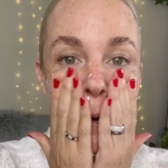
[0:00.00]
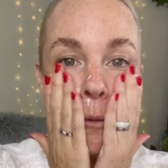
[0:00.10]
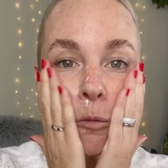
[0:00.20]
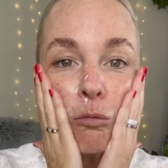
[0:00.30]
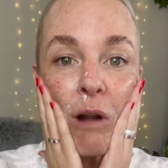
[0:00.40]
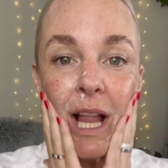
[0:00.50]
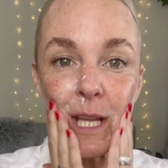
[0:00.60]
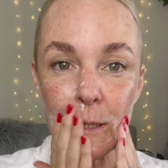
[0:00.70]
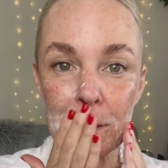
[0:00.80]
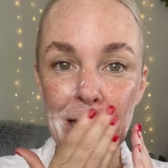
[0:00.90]

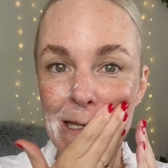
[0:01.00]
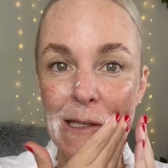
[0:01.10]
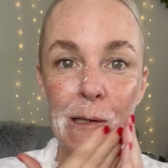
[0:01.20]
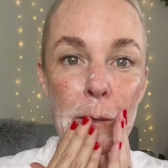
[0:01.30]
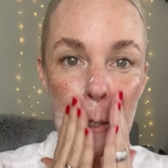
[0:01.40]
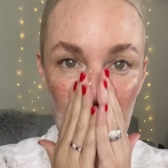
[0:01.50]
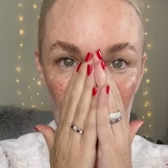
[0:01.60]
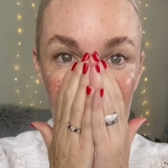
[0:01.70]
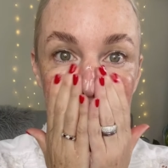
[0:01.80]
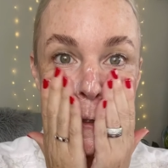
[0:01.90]
relishing
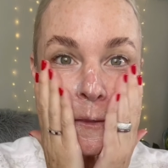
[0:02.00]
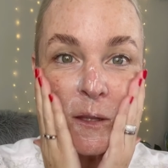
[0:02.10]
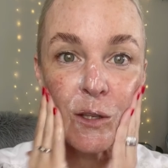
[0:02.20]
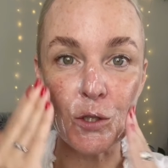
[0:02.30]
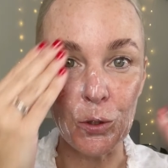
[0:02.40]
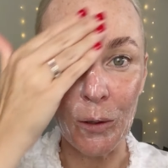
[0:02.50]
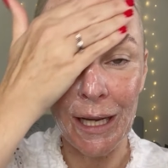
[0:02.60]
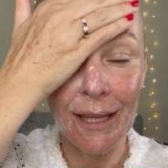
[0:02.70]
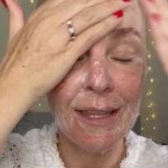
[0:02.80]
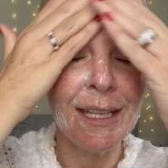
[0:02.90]
in the
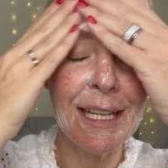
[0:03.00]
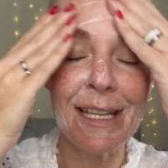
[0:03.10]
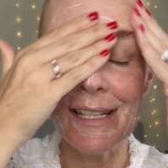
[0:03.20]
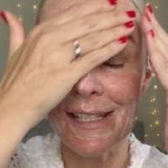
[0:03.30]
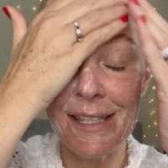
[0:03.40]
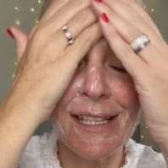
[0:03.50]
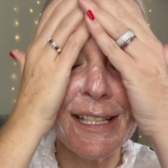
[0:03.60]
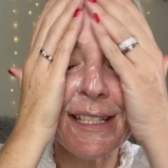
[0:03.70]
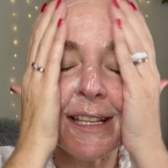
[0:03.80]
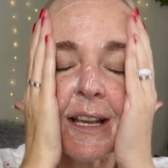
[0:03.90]
joy that is
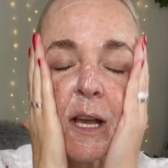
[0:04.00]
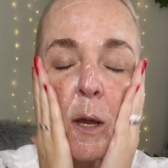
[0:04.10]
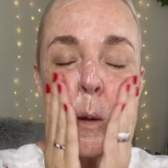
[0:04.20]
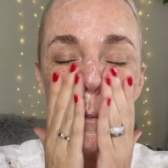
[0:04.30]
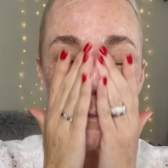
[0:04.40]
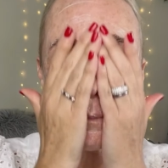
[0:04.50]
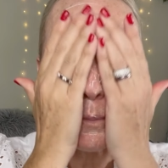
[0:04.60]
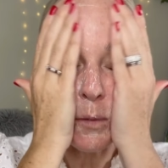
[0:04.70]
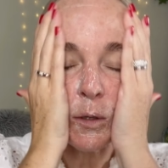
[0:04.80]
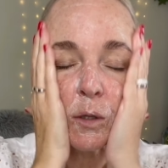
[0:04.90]
this
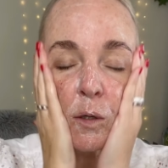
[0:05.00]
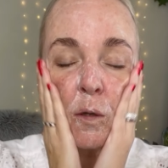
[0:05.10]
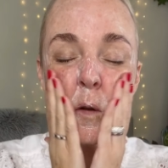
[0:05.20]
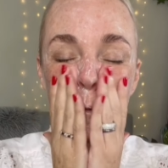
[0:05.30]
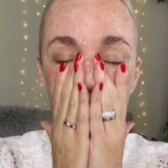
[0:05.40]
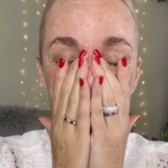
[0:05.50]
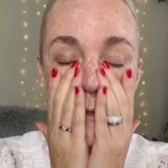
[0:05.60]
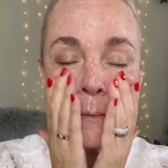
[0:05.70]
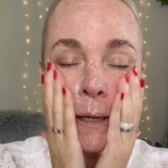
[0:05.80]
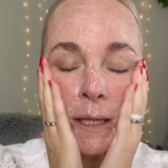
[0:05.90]
beautiful
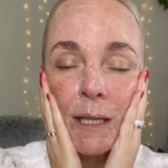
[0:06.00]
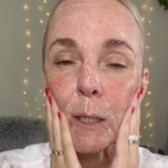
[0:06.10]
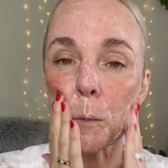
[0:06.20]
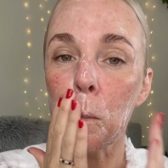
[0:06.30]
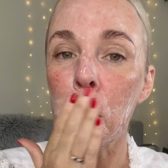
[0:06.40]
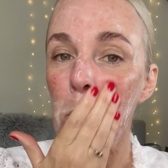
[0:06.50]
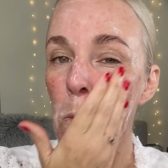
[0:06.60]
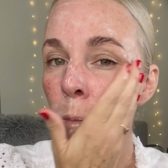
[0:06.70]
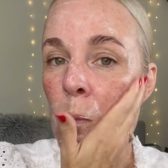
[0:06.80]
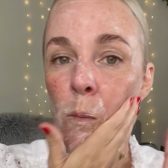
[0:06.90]
smelling,
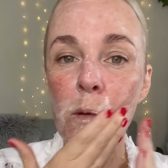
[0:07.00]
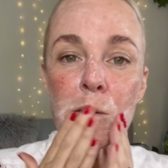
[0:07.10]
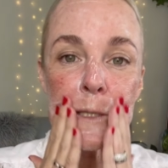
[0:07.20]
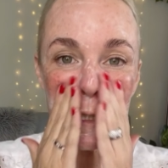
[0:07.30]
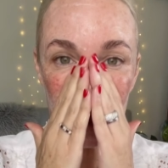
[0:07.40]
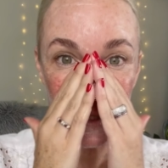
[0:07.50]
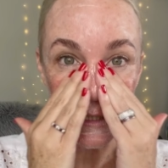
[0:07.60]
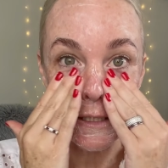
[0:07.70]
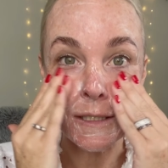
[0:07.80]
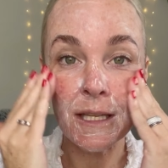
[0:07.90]

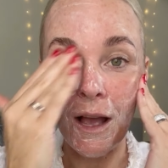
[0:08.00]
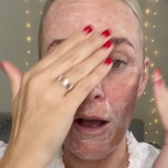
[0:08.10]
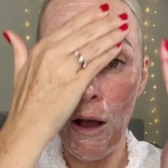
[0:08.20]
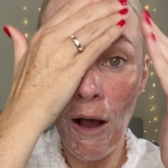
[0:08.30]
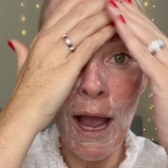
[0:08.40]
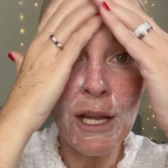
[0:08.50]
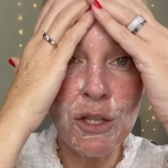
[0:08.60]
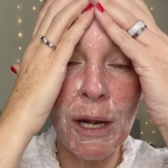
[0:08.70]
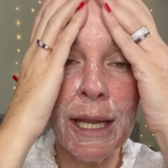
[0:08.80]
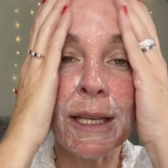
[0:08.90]
delicious,
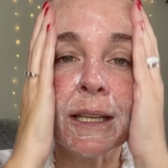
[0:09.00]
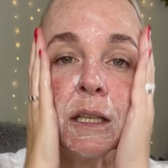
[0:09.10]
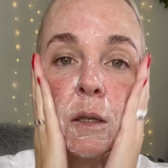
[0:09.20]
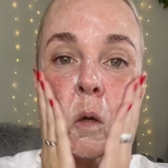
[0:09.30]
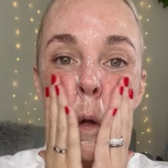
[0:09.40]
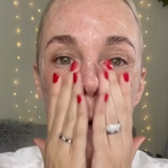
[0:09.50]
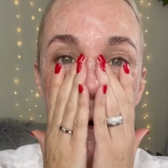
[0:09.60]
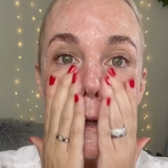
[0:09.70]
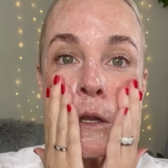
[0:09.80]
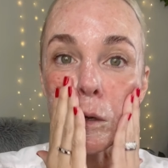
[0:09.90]
hydrating
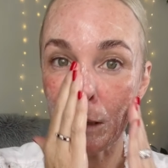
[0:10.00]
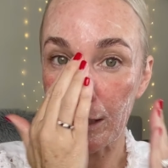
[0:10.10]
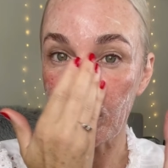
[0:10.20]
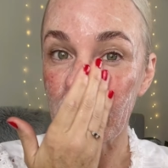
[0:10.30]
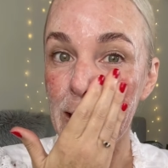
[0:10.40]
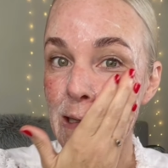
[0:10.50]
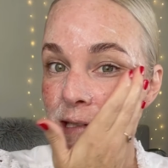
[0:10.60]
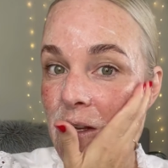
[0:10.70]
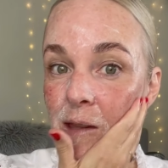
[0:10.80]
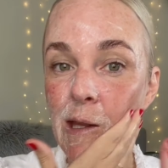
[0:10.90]
cream
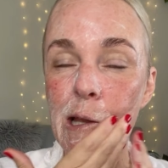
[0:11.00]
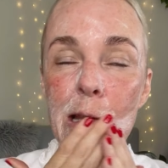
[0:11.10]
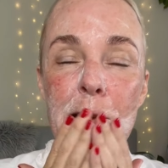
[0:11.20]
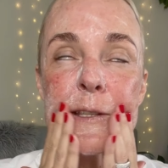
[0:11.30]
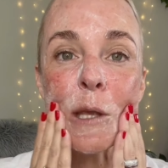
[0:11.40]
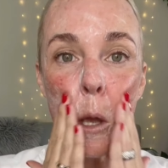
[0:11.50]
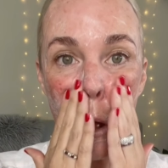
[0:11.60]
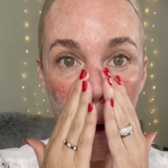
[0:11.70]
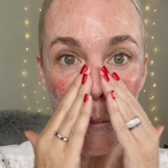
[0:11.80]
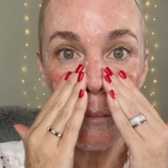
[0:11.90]
cleanser that is
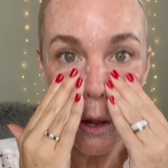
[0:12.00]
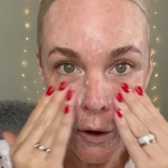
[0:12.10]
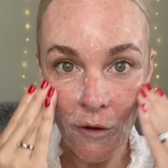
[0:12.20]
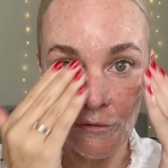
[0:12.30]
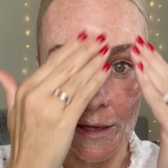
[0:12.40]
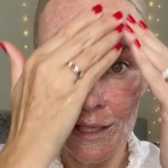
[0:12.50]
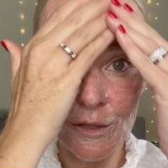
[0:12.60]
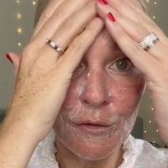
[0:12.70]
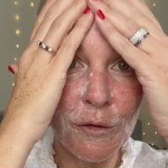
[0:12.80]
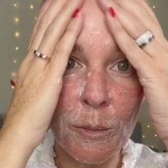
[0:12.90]
perfect
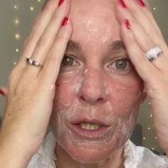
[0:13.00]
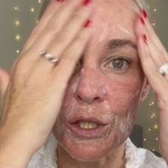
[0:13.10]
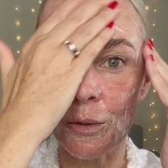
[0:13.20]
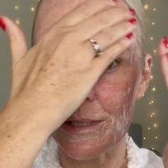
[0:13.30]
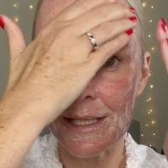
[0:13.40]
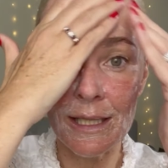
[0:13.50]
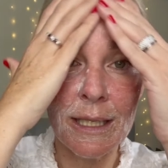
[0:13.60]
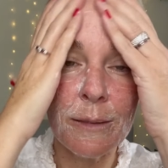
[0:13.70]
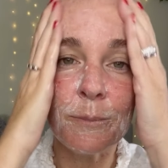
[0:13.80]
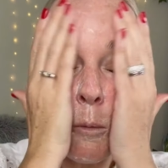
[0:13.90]
for mature
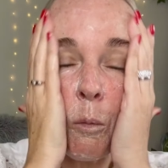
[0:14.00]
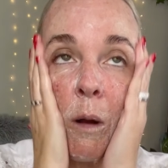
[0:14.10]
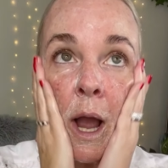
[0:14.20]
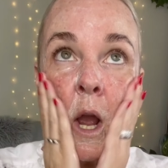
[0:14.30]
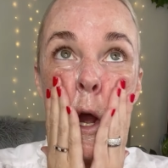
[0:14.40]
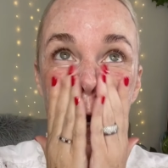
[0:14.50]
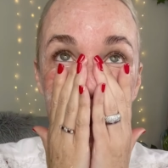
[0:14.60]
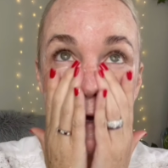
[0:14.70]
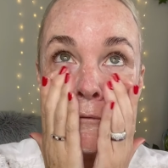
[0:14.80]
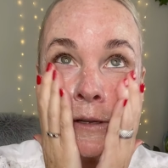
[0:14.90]
skin. Why I
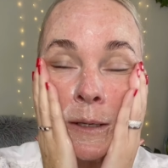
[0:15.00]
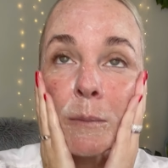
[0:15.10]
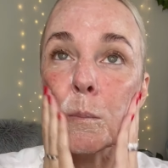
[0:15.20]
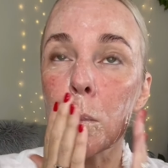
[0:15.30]
love it